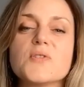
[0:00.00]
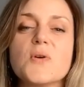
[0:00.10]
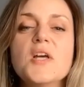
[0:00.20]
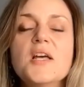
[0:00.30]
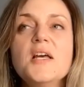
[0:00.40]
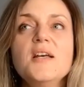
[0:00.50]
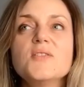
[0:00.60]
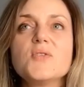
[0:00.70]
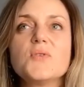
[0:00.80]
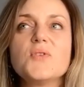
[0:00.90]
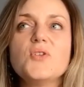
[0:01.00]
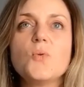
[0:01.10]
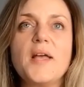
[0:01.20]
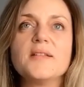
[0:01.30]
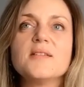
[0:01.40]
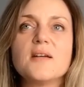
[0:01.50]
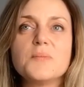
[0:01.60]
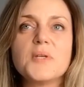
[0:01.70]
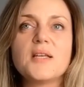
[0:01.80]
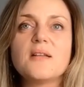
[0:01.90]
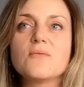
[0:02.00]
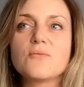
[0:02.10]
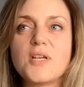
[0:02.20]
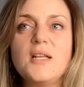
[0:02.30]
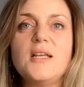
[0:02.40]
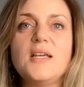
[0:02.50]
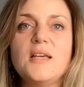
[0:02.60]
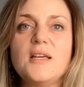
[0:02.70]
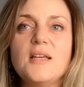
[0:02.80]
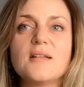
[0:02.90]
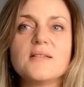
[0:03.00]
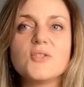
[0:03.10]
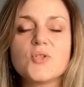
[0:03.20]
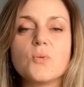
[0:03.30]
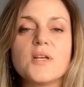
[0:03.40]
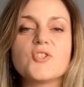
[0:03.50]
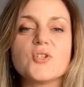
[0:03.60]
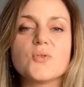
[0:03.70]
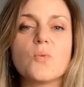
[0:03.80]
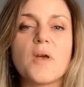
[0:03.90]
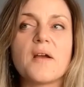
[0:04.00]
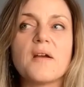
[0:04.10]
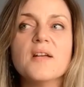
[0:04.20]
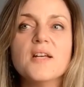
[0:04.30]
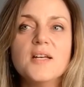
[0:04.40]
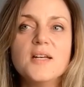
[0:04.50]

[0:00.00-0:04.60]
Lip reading: So you end up in a situation where